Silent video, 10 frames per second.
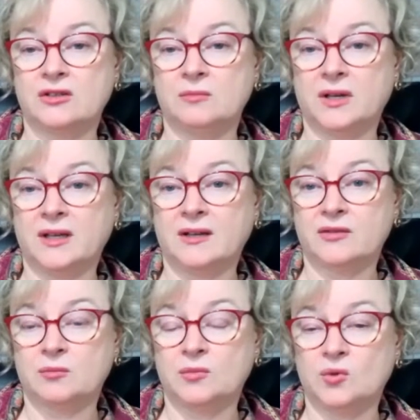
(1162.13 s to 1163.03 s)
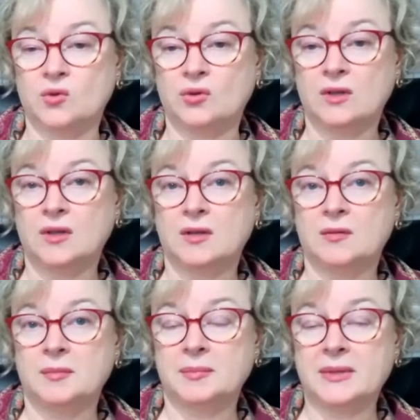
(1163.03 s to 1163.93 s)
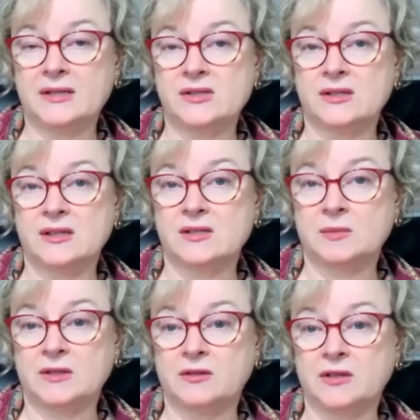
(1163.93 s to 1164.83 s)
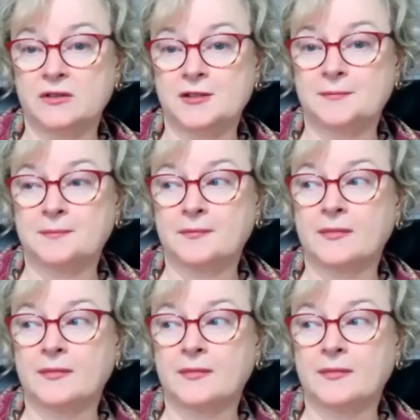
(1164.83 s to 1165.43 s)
you might have a more pleasant experience.